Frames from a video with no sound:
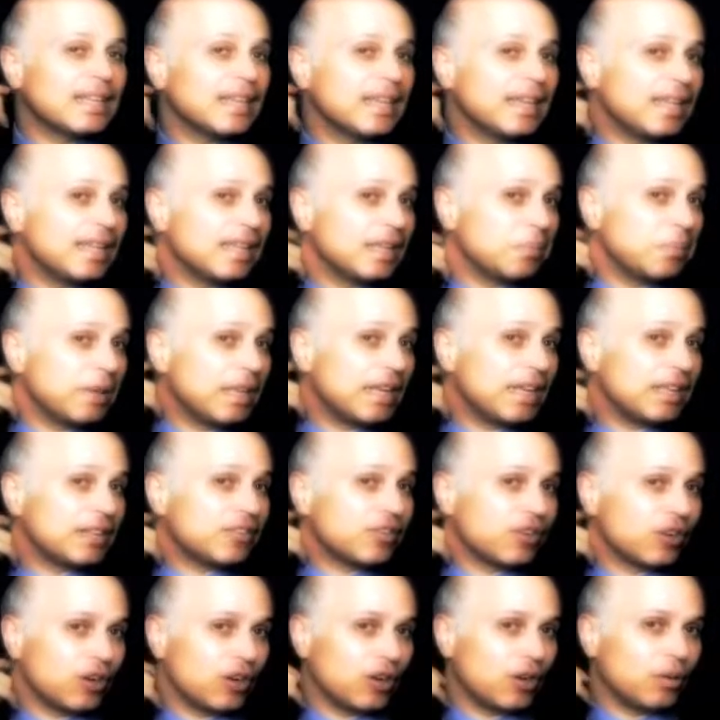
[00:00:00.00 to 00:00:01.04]
in the immediate
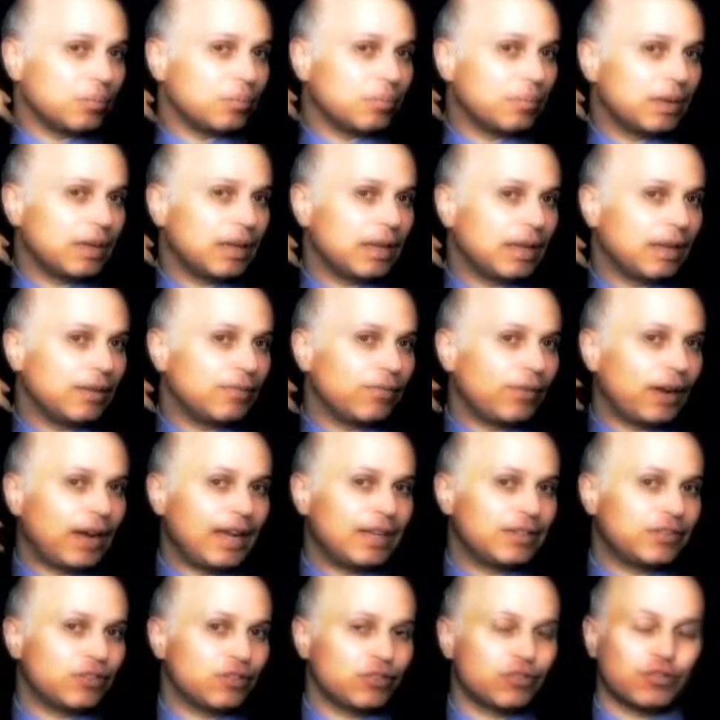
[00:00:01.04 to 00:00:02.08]
term,
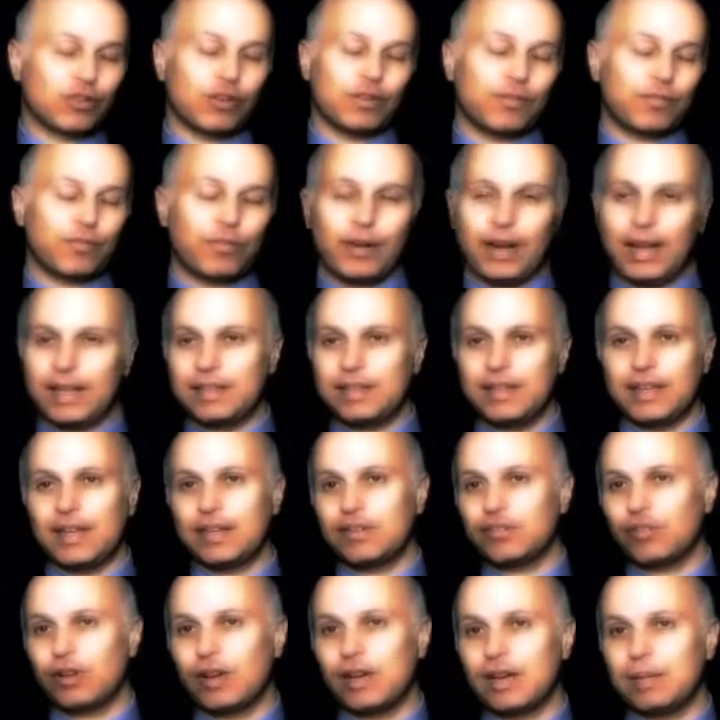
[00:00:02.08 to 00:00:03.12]
advisors are frantic in
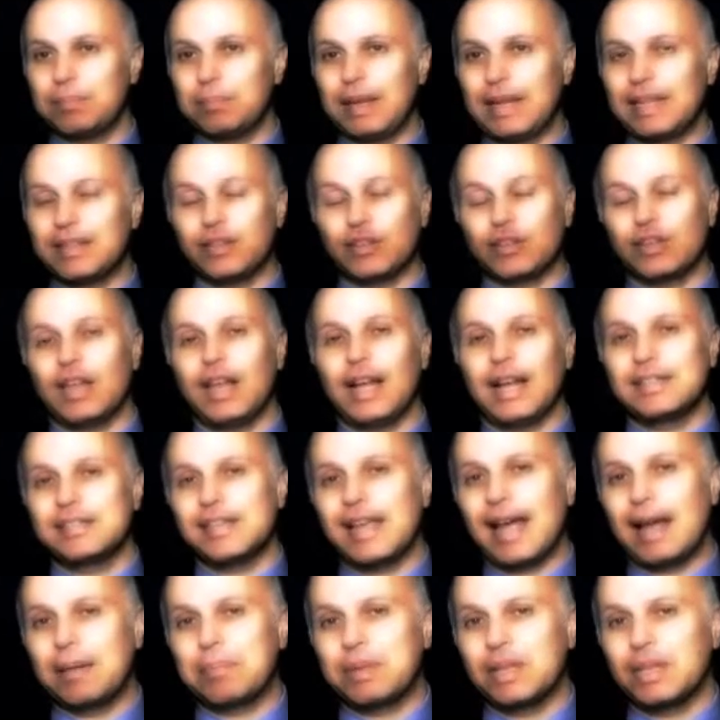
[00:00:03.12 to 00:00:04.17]
trying to make their clients
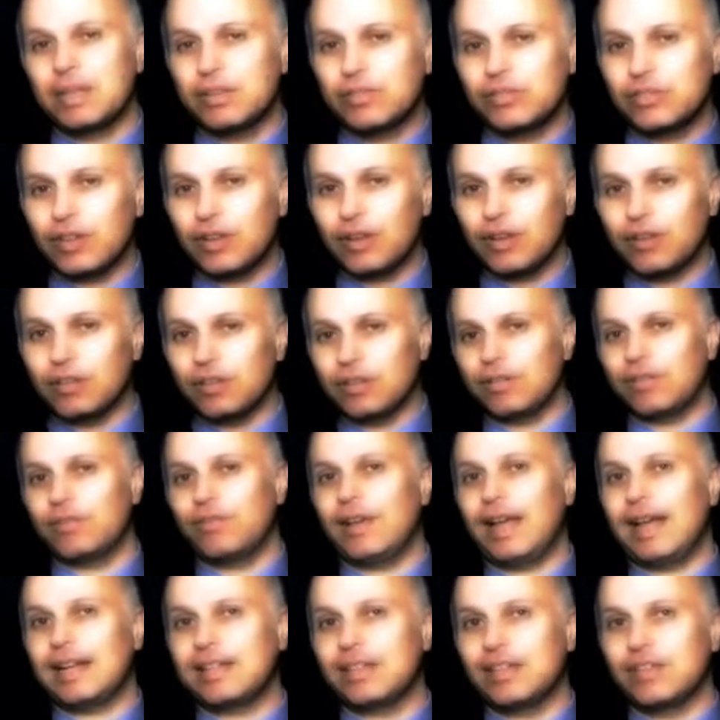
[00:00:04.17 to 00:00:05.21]
happy. So the
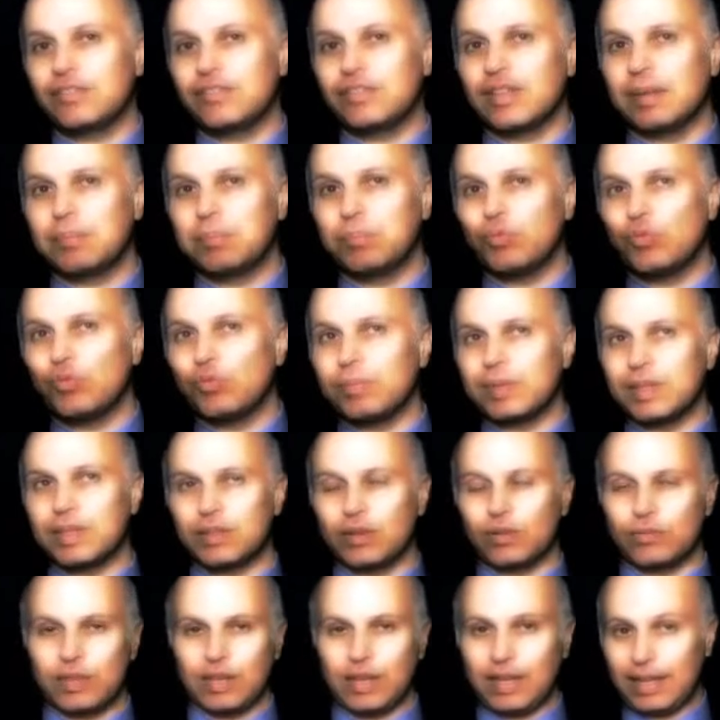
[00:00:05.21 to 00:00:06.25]
fact is that movement
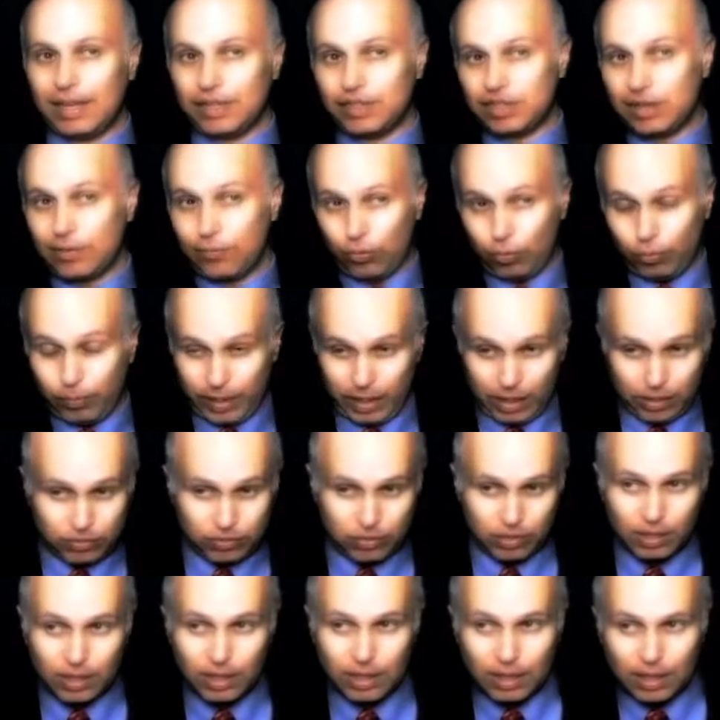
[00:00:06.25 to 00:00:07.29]
over the last several weeks
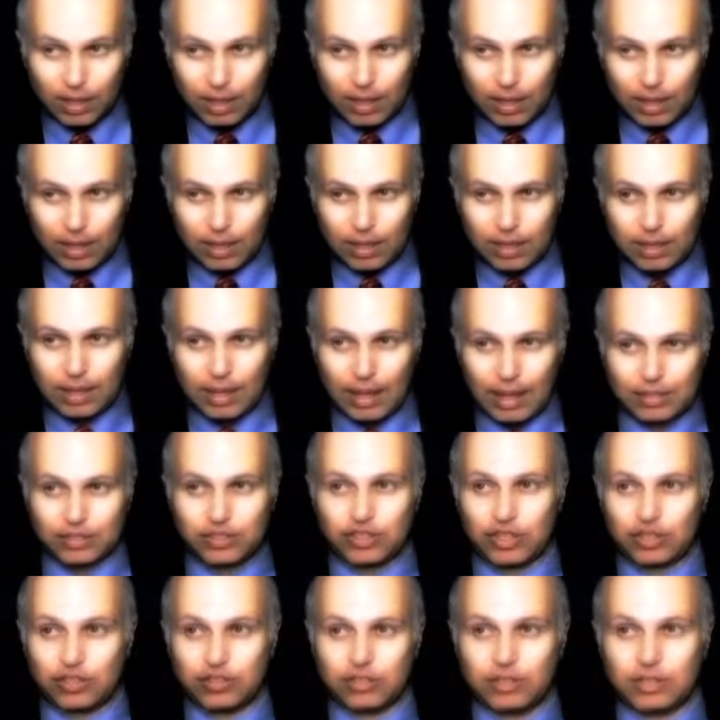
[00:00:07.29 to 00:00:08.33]
has
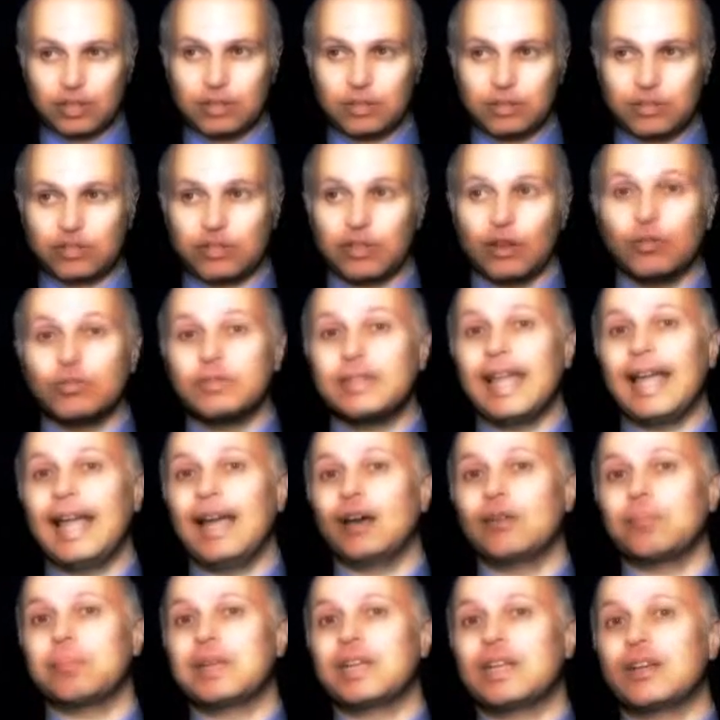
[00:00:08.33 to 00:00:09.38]
just slowed
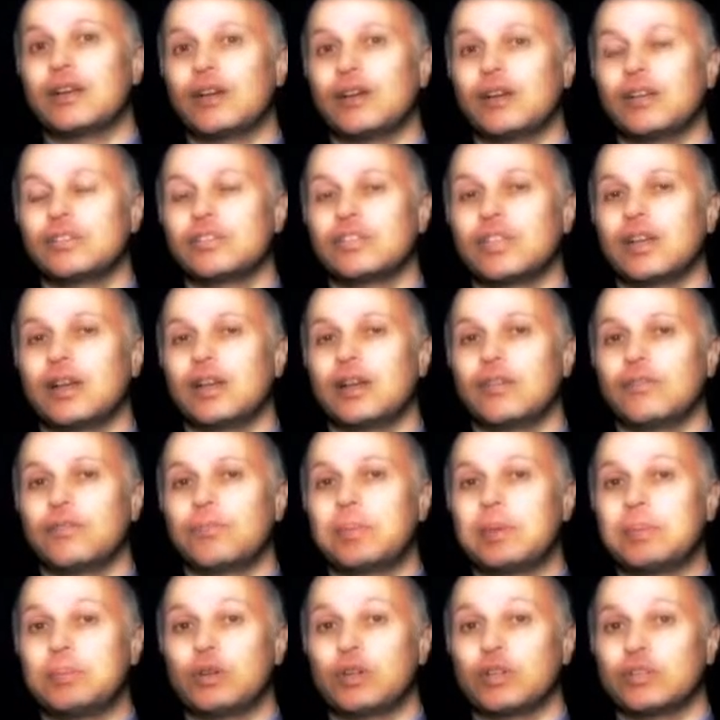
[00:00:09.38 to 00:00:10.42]
down because of
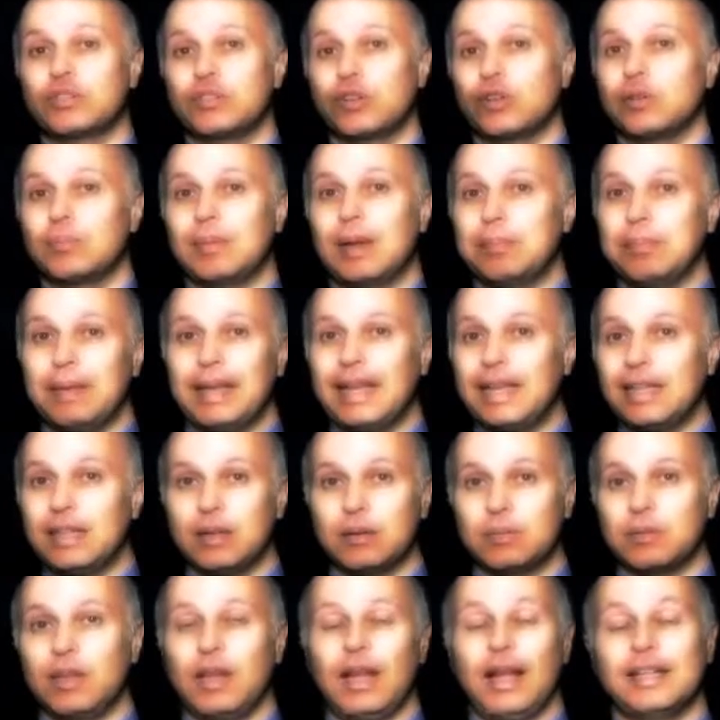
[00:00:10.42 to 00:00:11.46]
people concerned about making
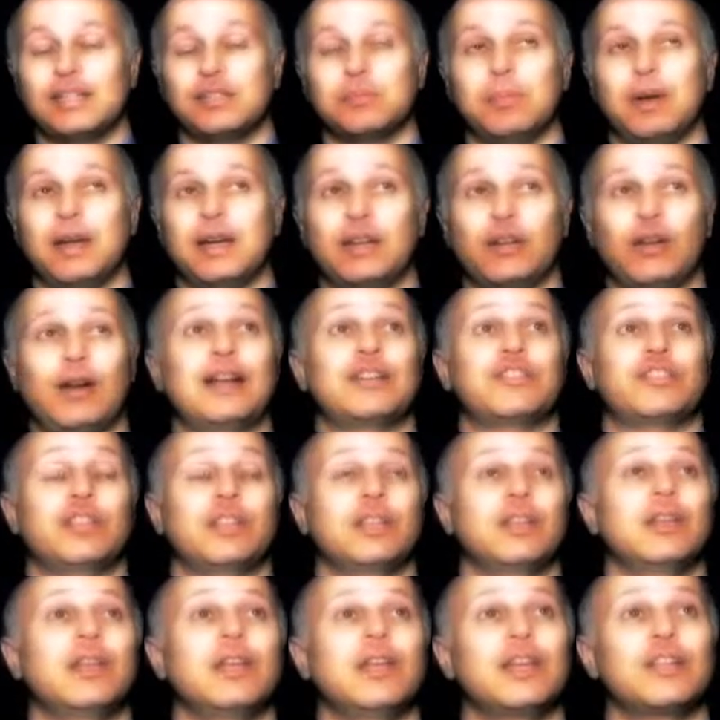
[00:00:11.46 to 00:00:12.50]
their clients money or
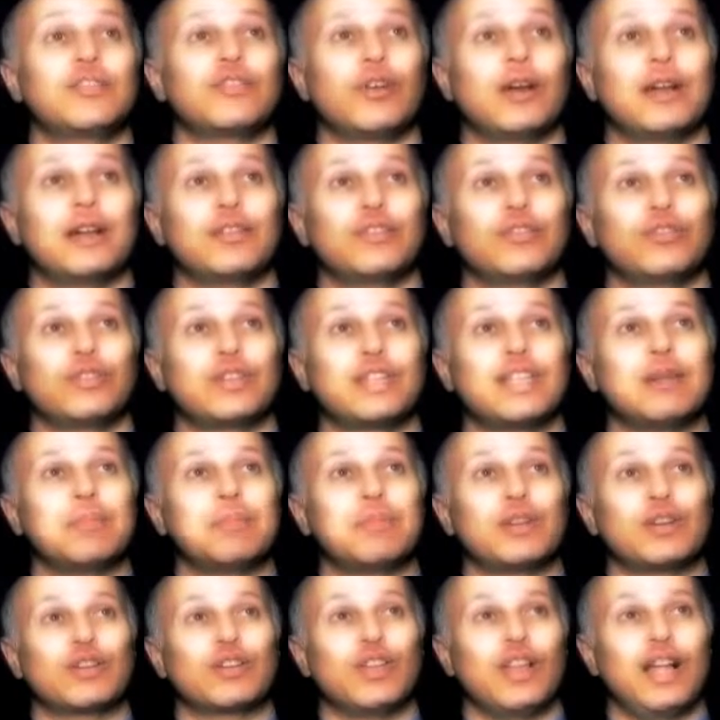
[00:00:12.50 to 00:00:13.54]
actually trying to keep
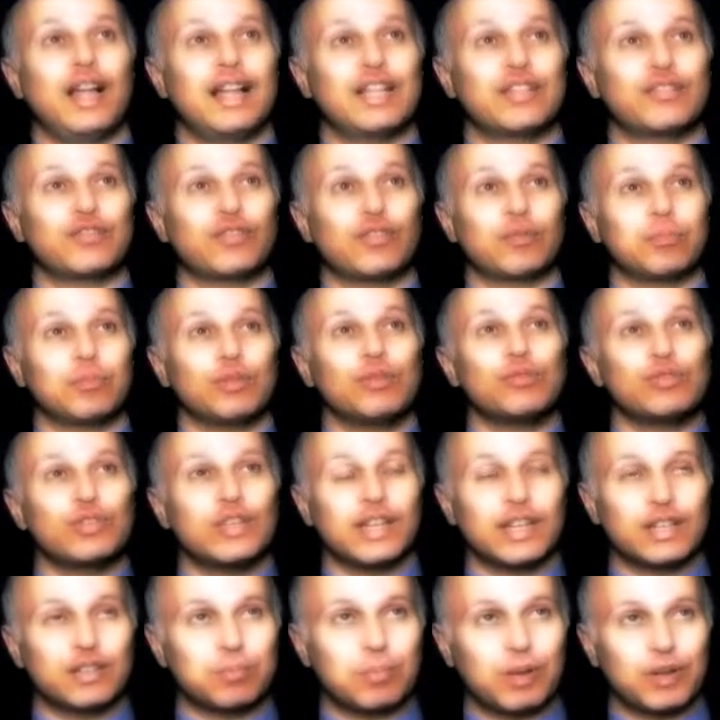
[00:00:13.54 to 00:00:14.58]
their clients from
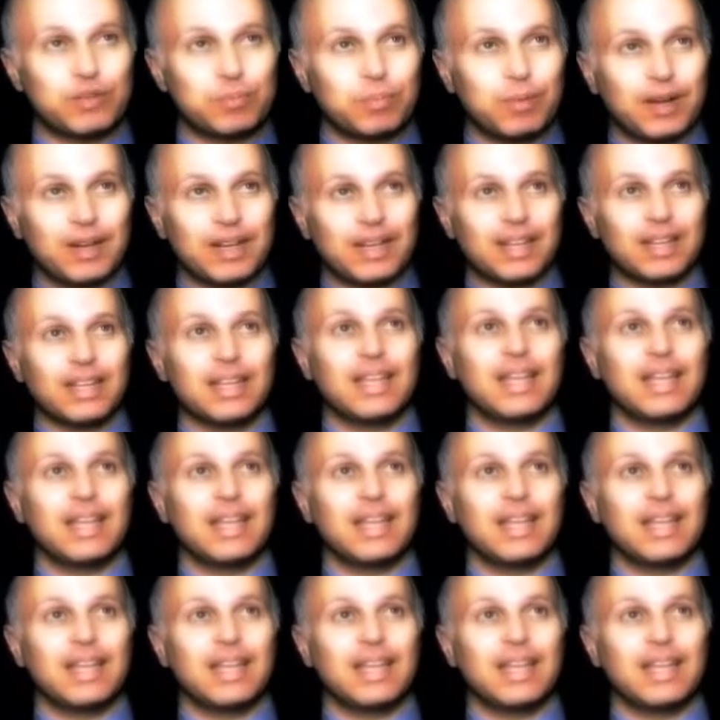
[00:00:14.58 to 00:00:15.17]
losing as much money.